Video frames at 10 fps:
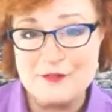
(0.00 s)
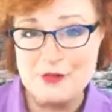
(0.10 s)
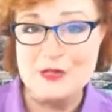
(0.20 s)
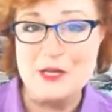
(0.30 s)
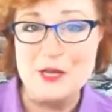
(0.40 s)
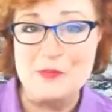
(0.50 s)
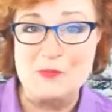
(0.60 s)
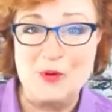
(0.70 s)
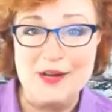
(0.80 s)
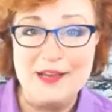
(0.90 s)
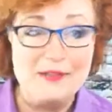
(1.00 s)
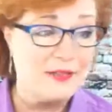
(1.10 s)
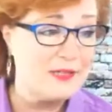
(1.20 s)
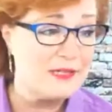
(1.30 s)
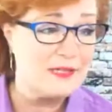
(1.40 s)
first thing in the morning,
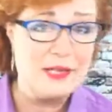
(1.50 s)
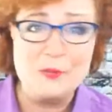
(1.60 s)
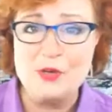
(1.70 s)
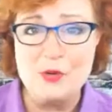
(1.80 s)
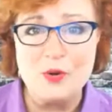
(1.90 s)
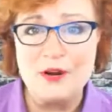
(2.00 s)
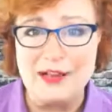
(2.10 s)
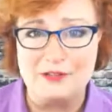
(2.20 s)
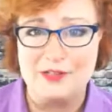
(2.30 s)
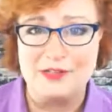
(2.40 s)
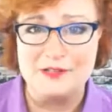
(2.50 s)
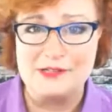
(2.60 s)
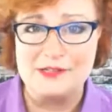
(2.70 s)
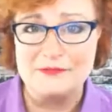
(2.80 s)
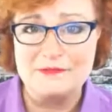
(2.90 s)
then sleep in your workout
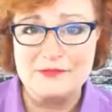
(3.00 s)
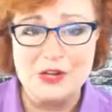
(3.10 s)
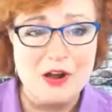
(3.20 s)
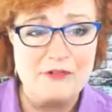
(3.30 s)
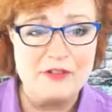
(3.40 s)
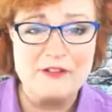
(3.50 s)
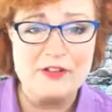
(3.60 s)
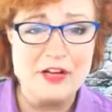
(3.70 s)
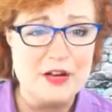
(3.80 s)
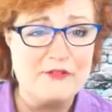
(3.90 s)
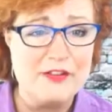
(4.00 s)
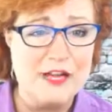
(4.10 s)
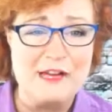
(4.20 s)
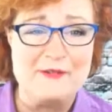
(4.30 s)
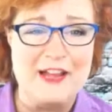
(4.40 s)
clothes. They're all fluffy and
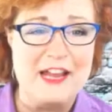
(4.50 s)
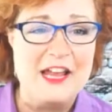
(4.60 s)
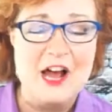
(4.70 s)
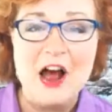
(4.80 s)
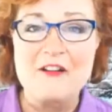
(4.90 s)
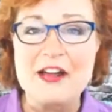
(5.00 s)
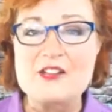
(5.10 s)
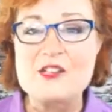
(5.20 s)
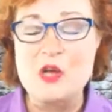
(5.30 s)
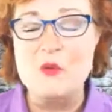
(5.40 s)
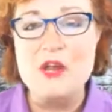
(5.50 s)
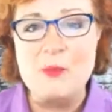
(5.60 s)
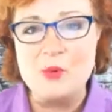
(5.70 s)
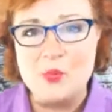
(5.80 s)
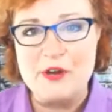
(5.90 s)
comfy anyway. All right. So
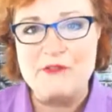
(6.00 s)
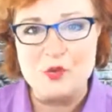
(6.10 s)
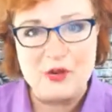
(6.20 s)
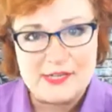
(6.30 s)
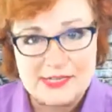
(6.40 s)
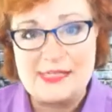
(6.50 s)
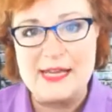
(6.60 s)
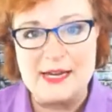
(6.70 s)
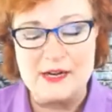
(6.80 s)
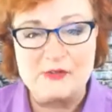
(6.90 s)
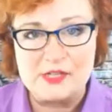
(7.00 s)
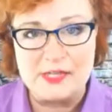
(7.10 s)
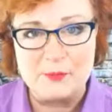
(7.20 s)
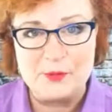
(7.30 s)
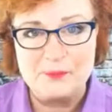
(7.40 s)
number one, of course, is get enough
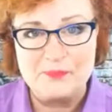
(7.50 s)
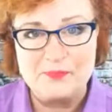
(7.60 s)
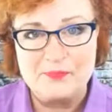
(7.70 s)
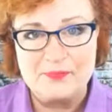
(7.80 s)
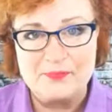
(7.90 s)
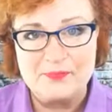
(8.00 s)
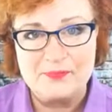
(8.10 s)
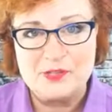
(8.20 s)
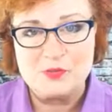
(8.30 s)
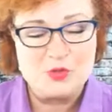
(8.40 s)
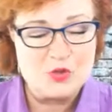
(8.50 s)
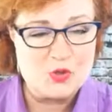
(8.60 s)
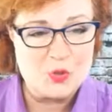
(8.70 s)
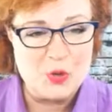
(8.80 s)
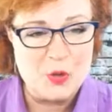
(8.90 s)
sleep. So we'll
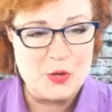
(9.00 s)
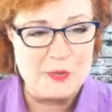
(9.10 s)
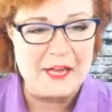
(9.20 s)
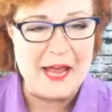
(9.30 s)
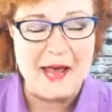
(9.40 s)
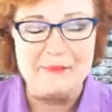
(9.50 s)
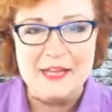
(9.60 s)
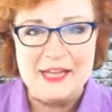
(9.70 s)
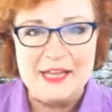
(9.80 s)
just do a quick recap.